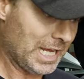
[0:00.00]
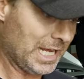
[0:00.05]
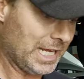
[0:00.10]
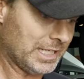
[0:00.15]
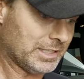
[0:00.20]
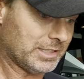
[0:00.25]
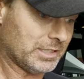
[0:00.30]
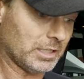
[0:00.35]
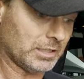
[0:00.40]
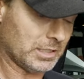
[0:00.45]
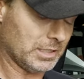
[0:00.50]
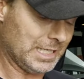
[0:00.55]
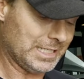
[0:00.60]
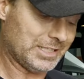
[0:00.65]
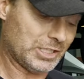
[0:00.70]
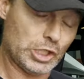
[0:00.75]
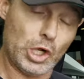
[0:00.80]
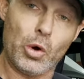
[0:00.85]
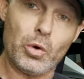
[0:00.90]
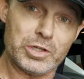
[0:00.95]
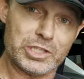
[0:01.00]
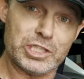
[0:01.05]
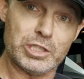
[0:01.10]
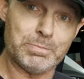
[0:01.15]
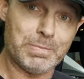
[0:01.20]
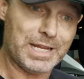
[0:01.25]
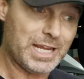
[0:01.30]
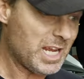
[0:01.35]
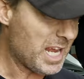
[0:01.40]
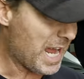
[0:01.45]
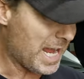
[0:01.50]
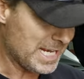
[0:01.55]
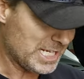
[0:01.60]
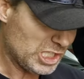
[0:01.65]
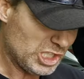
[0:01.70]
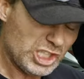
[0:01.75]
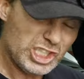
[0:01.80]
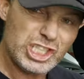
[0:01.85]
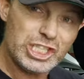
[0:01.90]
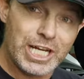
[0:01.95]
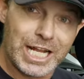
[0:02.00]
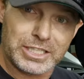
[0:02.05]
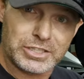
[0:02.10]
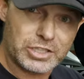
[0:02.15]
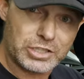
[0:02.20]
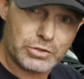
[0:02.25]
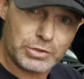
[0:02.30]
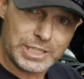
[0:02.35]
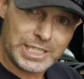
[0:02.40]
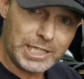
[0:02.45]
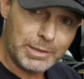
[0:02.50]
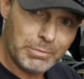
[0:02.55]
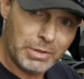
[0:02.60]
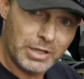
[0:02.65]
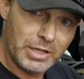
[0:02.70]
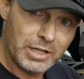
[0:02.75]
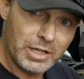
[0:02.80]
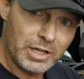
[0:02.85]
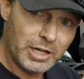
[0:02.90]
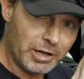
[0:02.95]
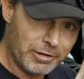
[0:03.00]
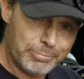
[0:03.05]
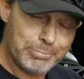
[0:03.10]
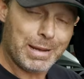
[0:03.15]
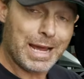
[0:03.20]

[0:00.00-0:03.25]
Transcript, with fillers: it's, it's going to be a jet stream of